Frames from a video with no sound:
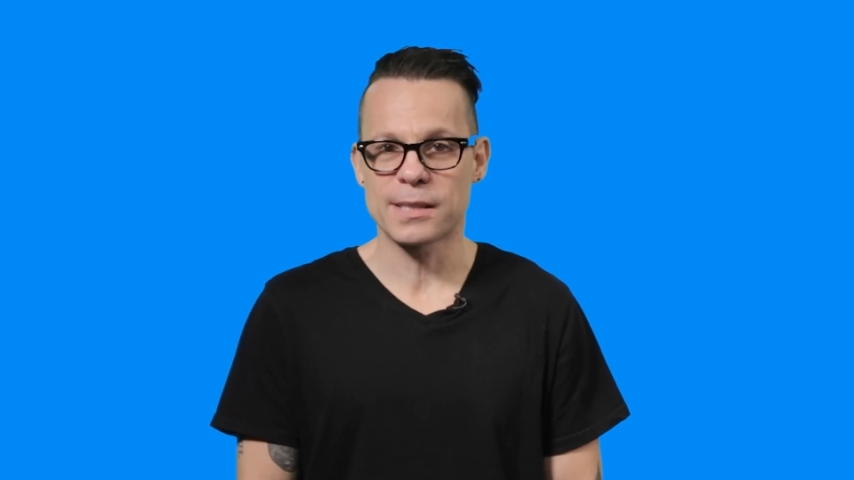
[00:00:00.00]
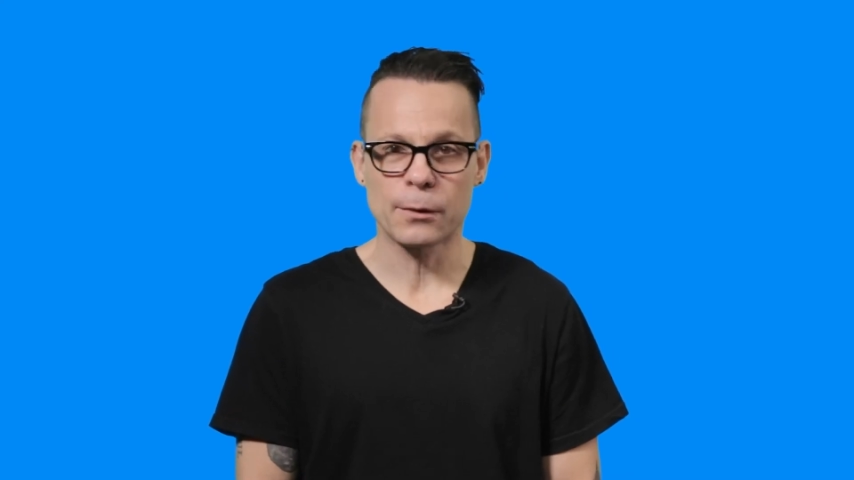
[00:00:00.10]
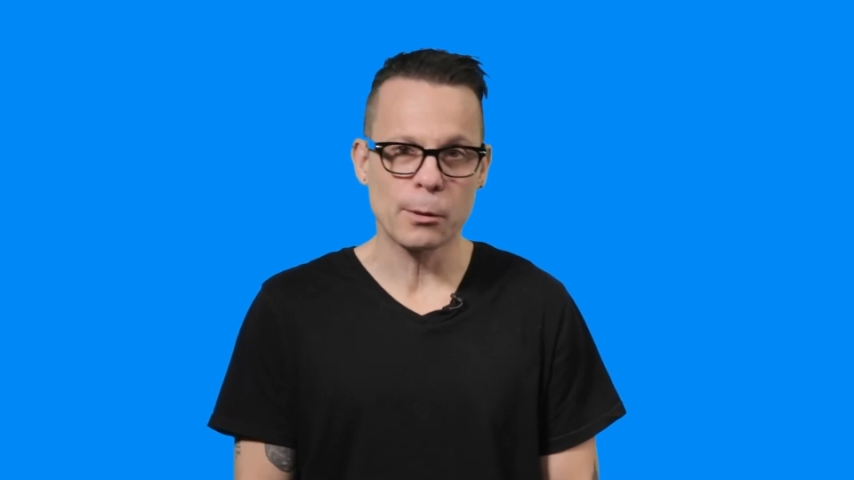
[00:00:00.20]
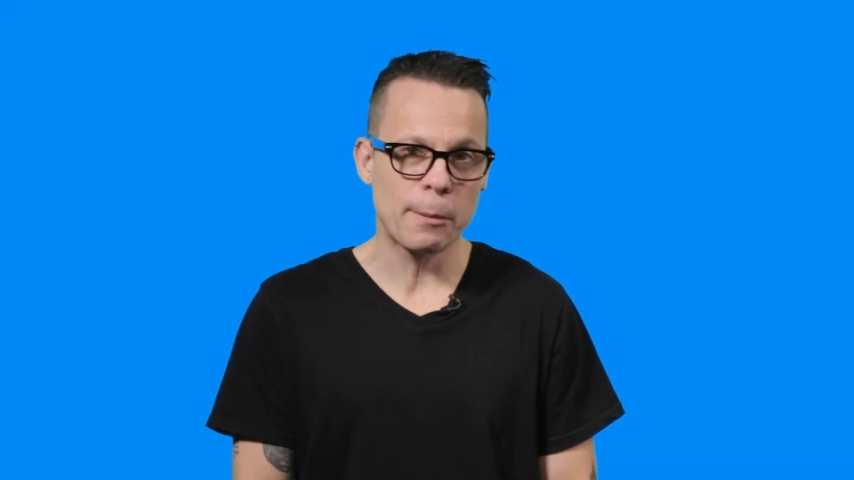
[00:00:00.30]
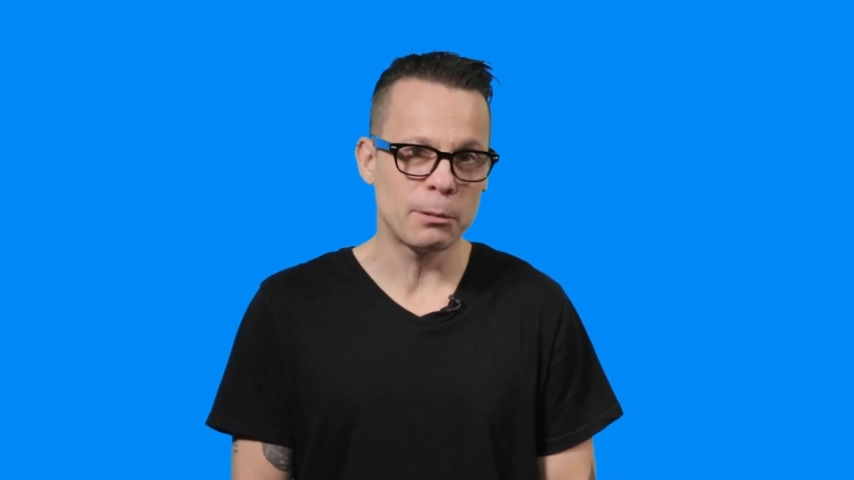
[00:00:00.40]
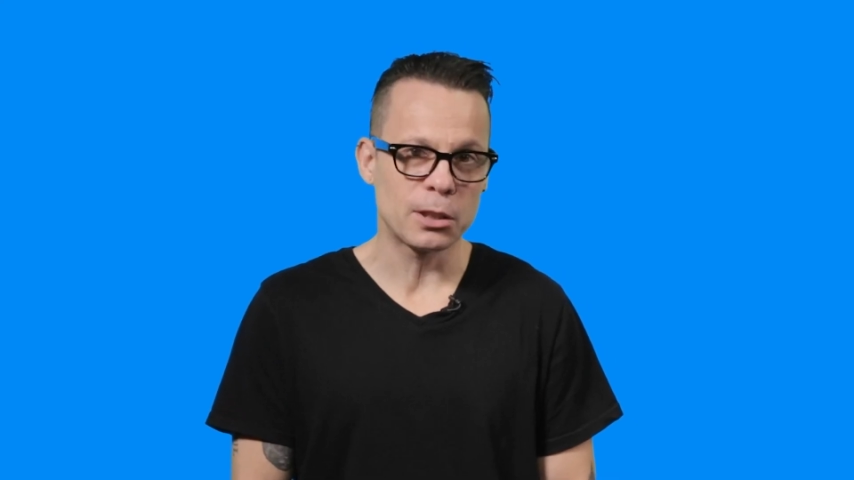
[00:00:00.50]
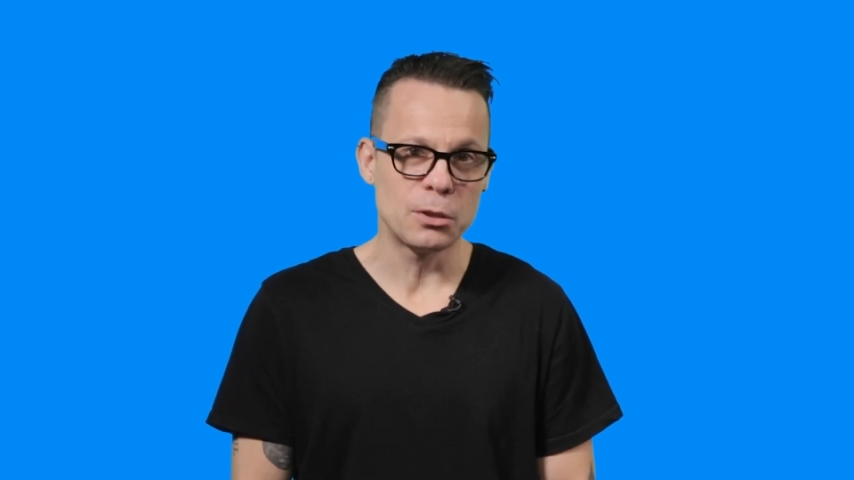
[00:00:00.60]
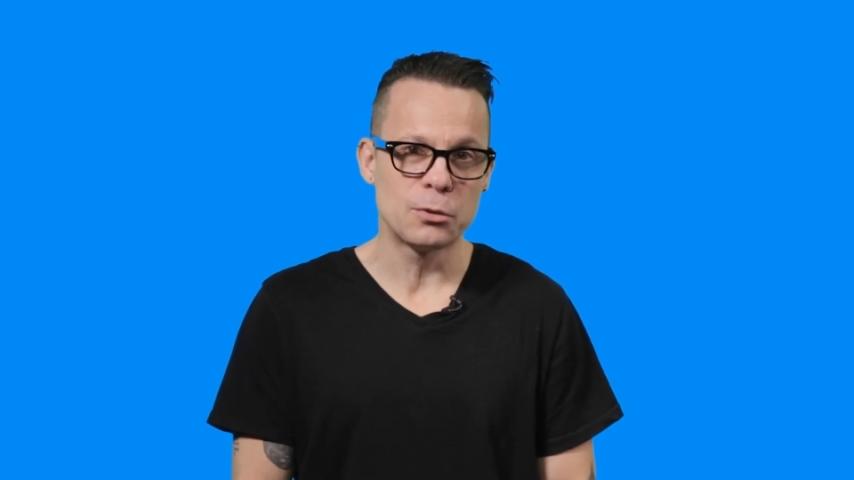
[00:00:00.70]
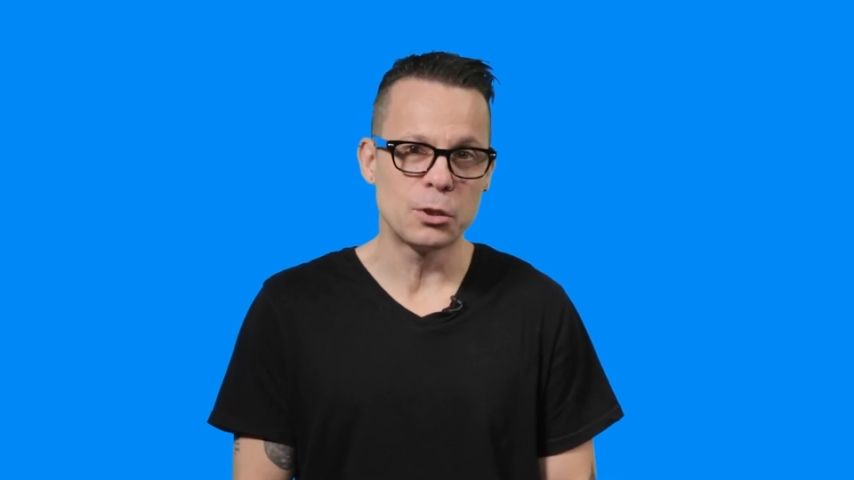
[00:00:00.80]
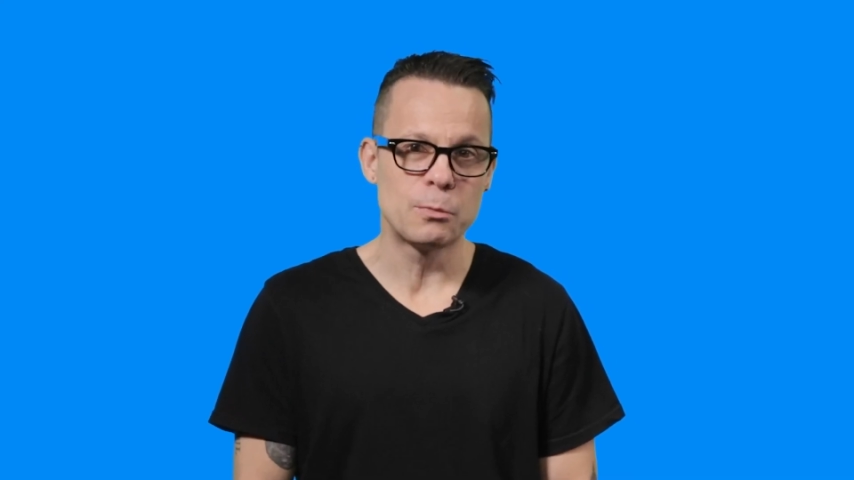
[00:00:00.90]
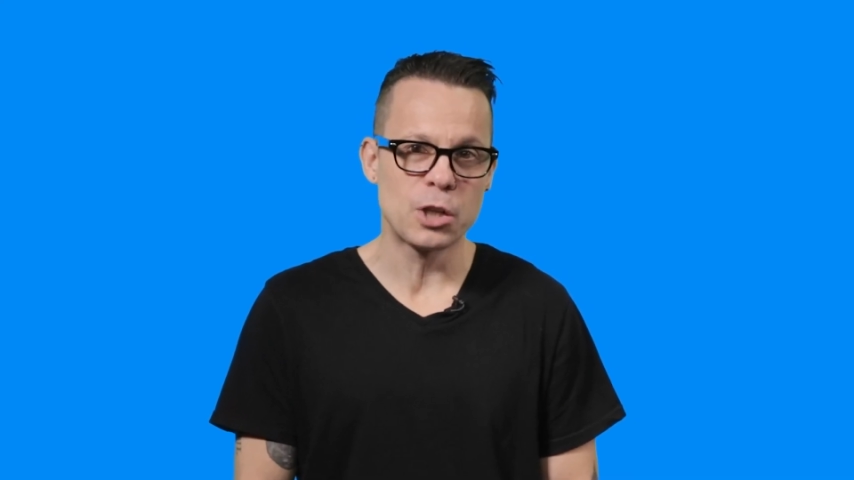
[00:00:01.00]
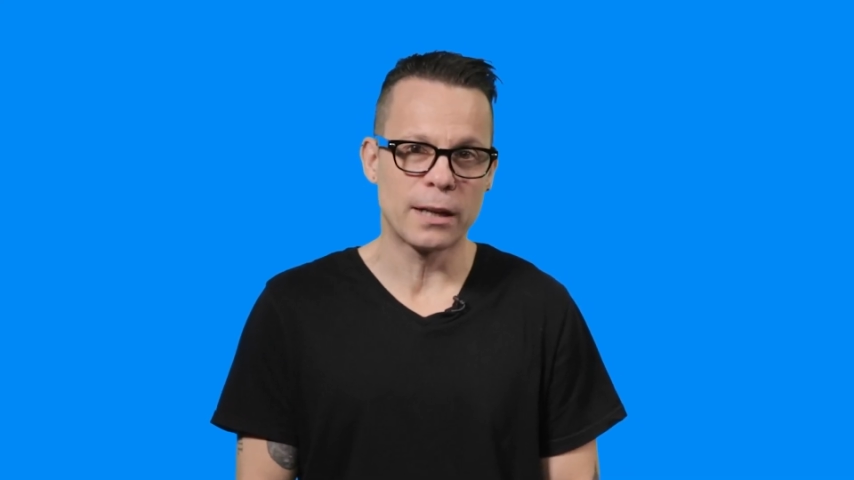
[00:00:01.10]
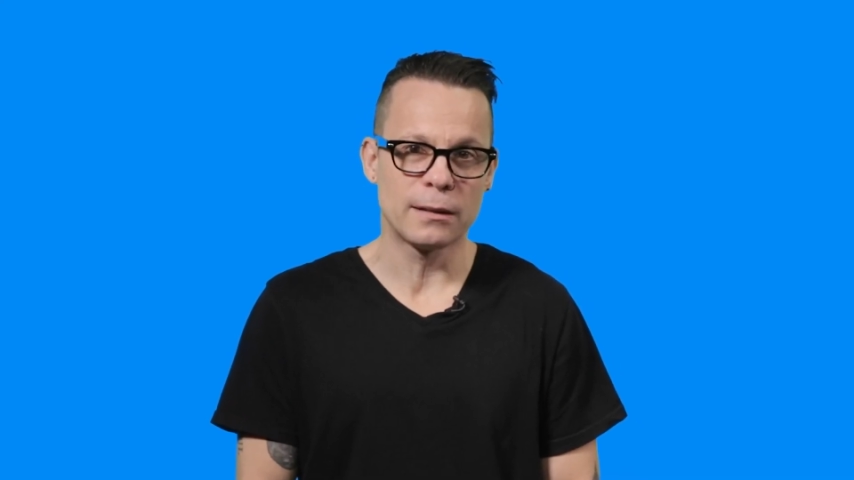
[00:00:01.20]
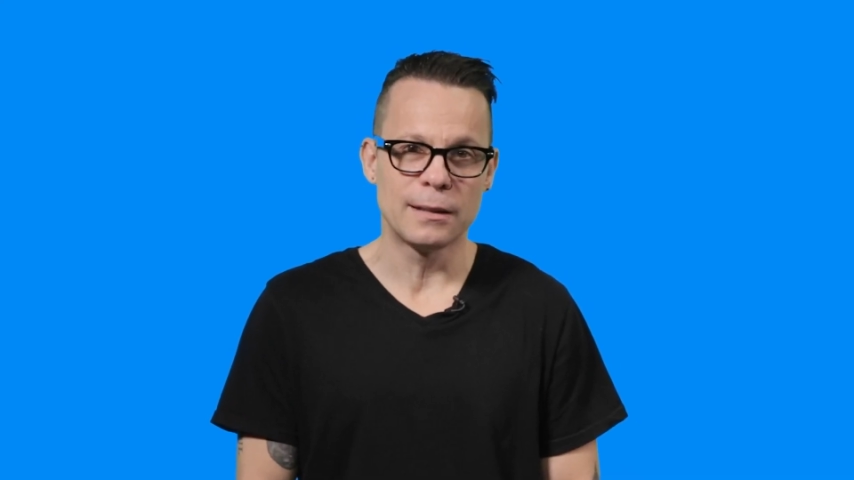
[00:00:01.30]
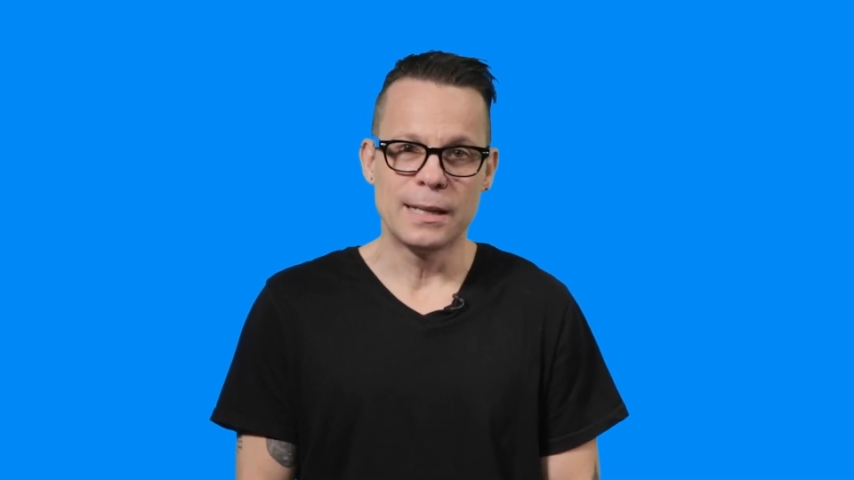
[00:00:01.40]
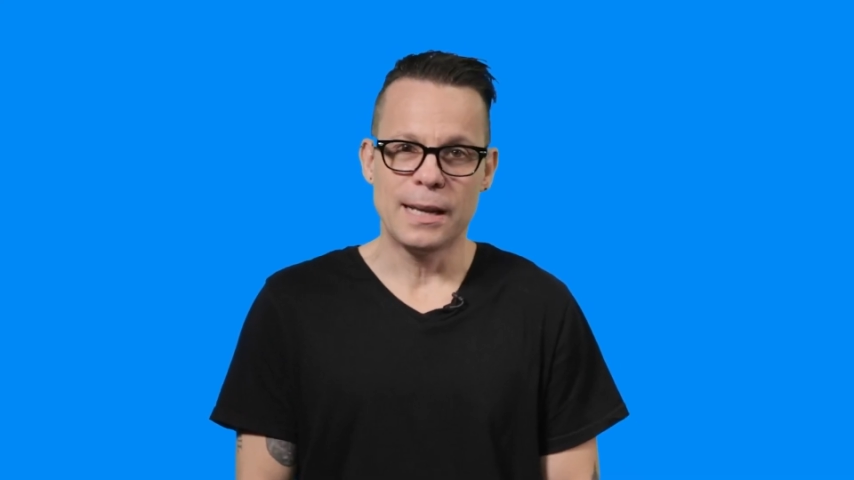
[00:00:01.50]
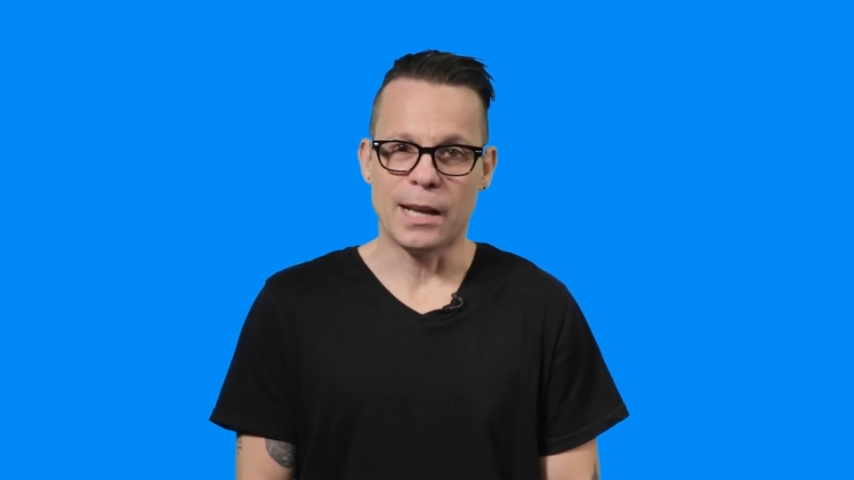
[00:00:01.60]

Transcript: Tech Republic YouTube channel